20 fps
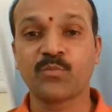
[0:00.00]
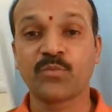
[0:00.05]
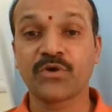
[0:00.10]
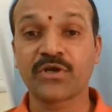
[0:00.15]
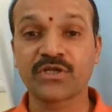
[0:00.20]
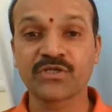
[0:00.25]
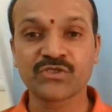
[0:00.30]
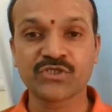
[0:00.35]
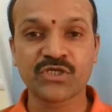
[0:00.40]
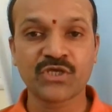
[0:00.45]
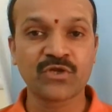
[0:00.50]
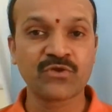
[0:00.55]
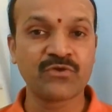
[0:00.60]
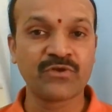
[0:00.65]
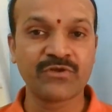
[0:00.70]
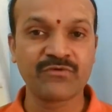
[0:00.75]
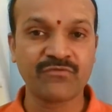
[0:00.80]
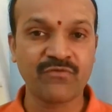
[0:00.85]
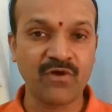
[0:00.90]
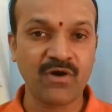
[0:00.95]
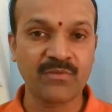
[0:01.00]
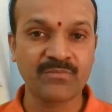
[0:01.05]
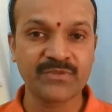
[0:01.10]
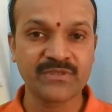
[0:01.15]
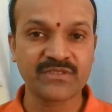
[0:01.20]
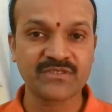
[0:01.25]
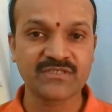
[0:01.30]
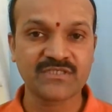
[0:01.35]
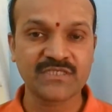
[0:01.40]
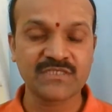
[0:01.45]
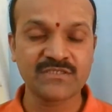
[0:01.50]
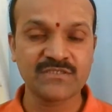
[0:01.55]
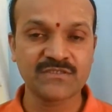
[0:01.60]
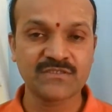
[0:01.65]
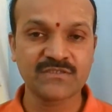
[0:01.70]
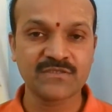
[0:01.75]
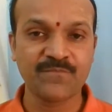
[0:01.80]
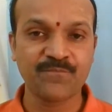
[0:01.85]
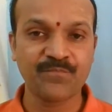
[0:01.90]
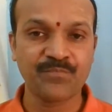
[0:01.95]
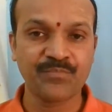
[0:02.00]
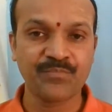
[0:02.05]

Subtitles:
Potential uniform in the sense